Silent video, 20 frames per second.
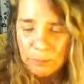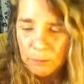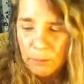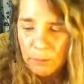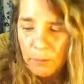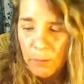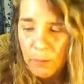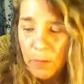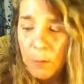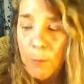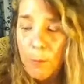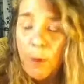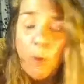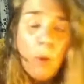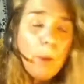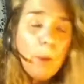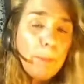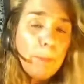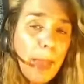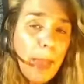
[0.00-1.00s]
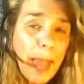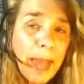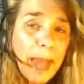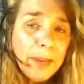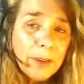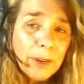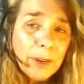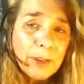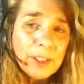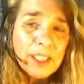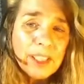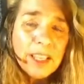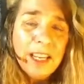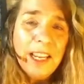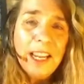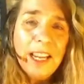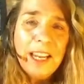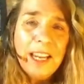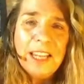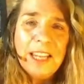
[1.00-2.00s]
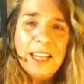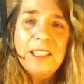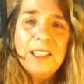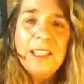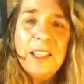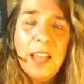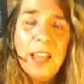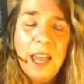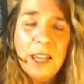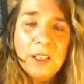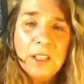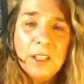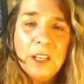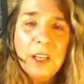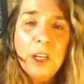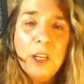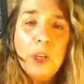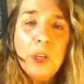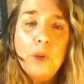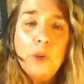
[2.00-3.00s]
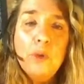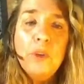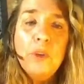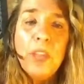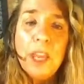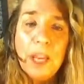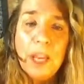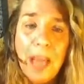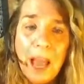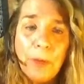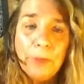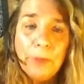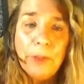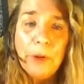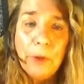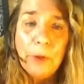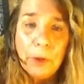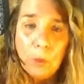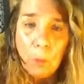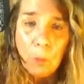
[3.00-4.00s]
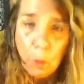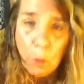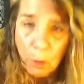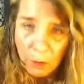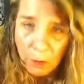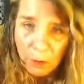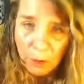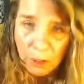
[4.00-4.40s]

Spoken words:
But what matters is that you get out there and work.